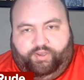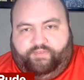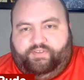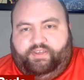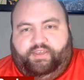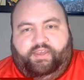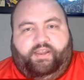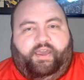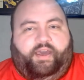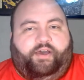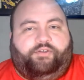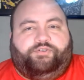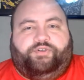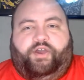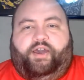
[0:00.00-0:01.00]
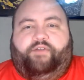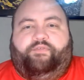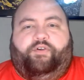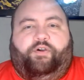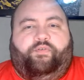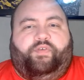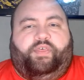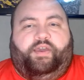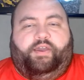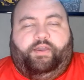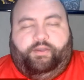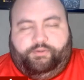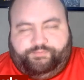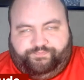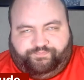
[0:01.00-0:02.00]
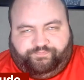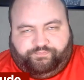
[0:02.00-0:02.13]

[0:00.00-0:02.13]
You have to get out, drive over there,